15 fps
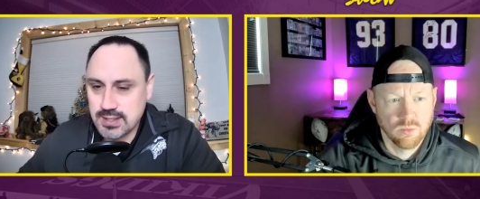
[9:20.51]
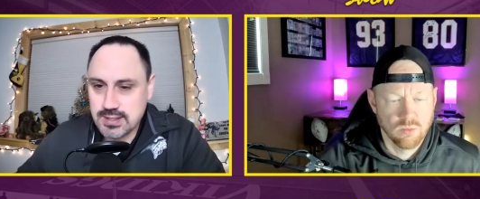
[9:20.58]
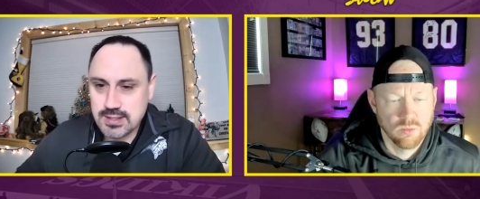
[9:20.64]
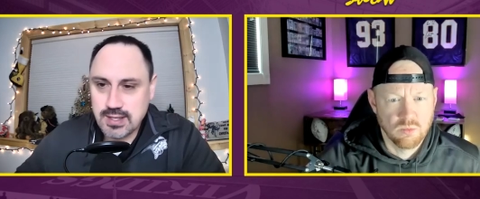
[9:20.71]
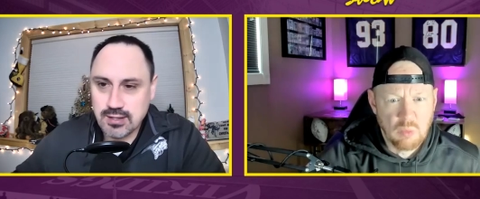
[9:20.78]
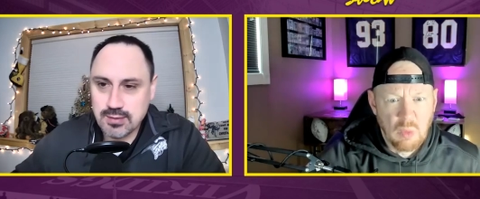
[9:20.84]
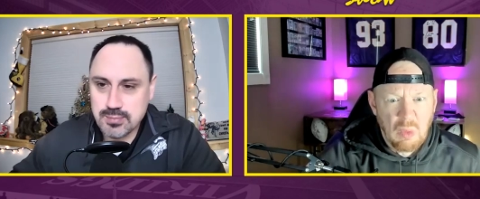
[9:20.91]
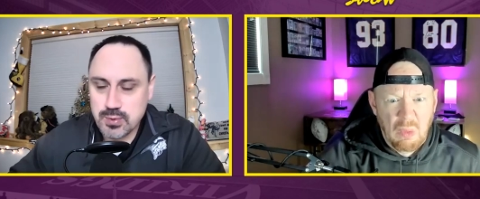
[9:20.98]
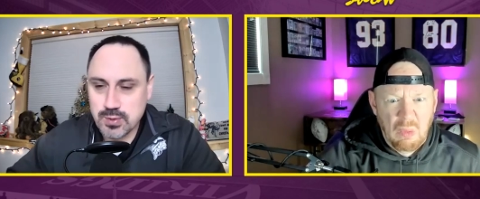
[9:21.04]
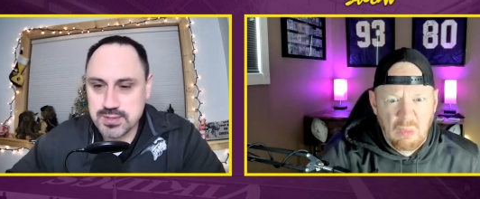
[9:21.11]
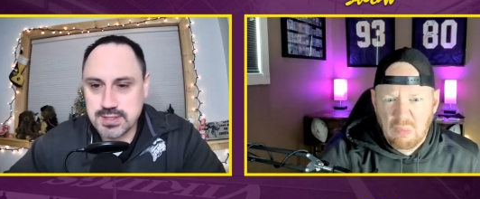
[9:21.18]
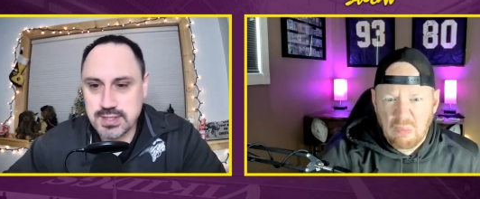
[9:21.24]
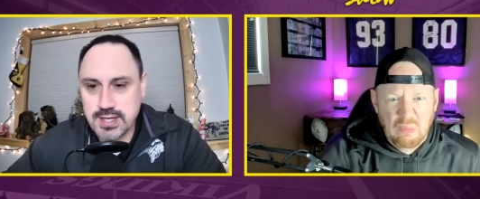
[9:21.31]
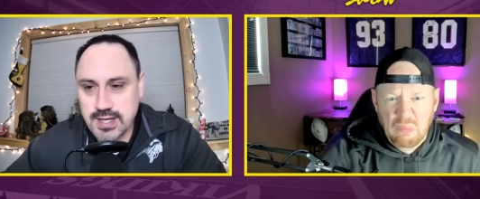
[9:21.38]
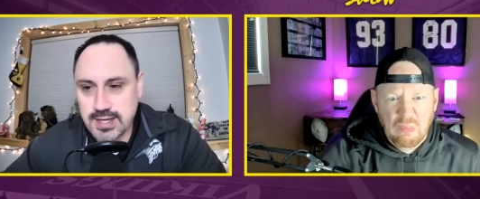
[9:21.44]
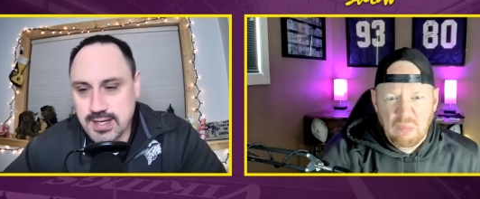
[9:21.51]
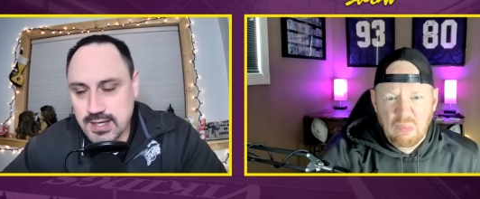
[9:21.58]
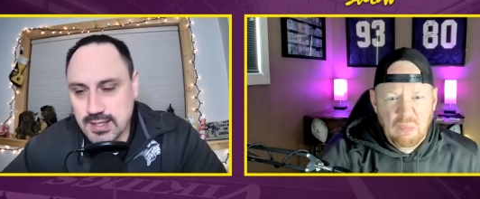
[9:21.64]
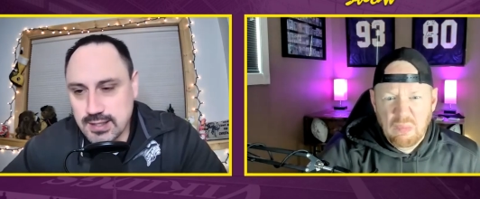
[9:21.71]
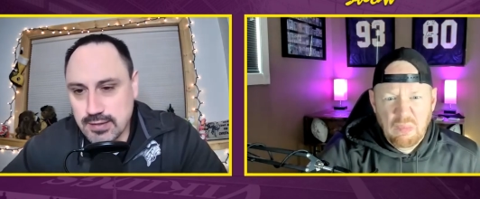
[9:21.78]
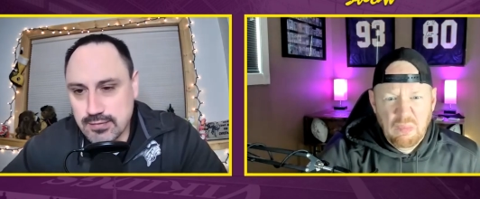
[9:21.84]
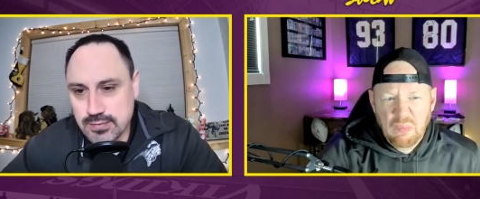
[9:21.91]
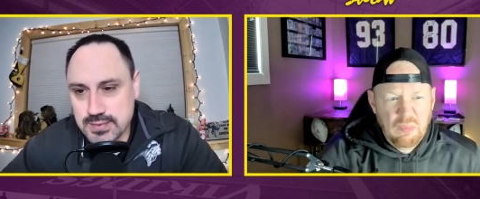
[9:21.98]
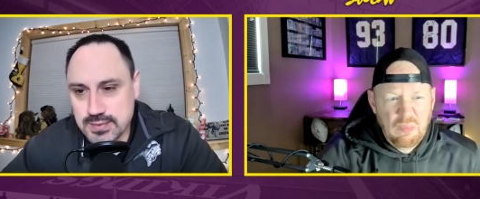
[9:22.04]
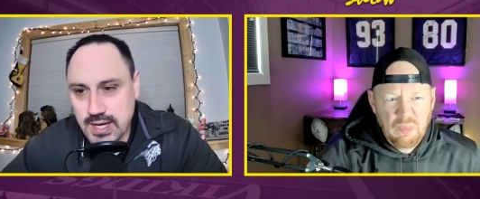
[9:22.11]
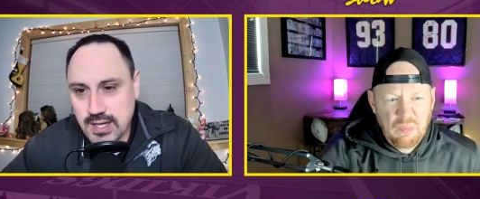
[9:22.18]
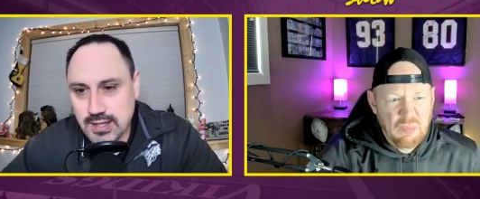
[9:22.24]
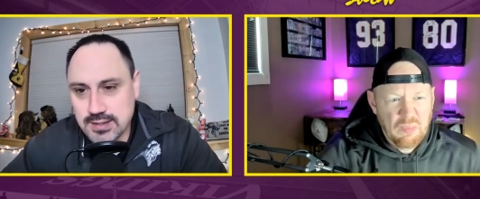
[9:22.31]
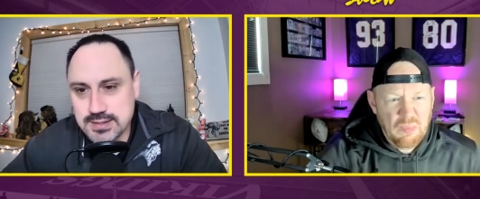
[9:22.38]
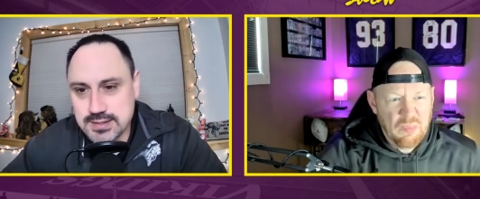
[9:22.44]
Speaker 1: Kellen Moore is a guy I kind of like from
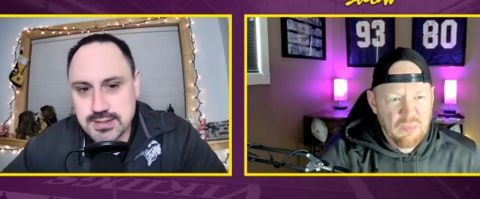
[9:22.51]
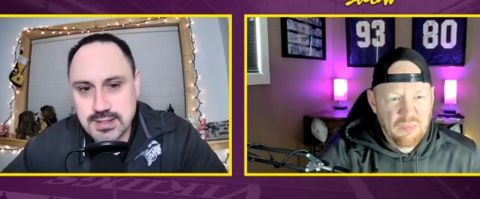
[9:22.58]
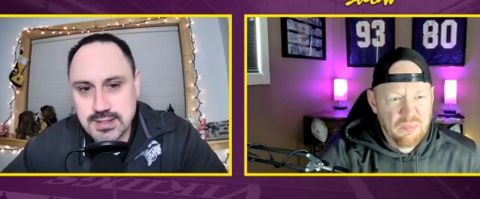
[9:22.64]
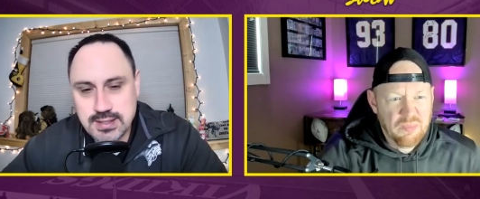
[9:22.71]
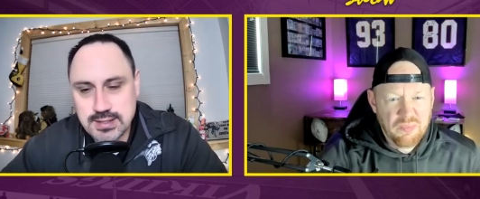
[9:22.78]
Dallas.